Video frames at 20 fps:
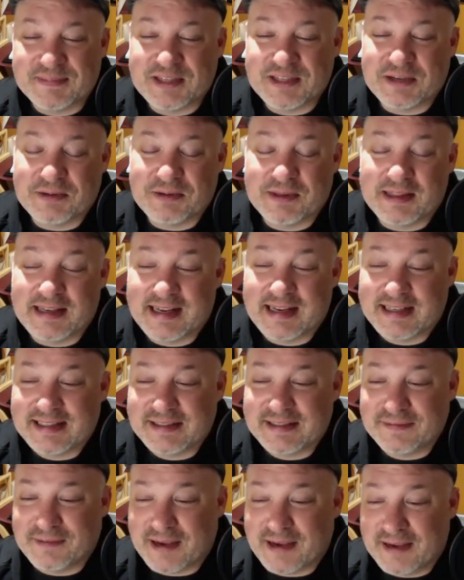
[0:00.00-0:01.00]
the
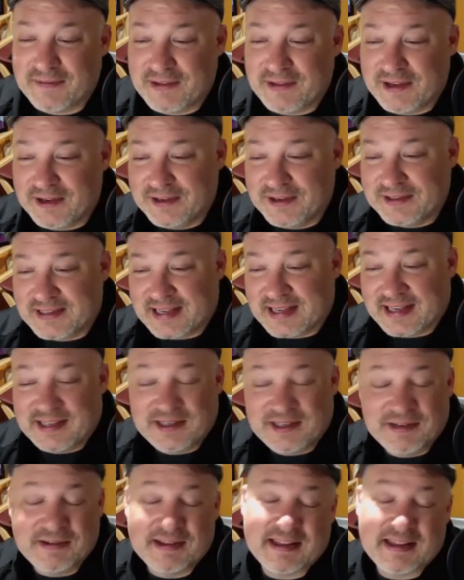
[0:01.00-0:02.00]
next 5 years, I
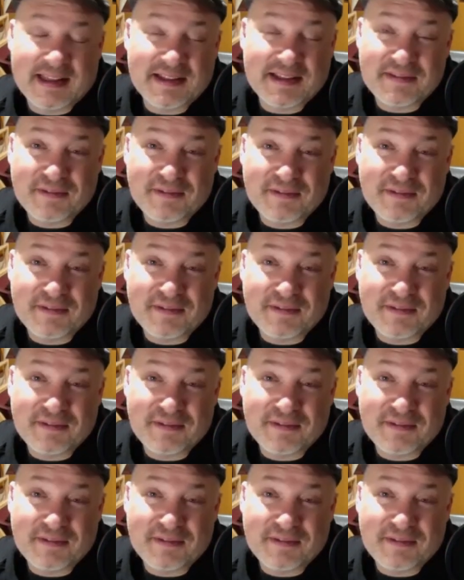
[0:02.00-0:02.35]
don't know,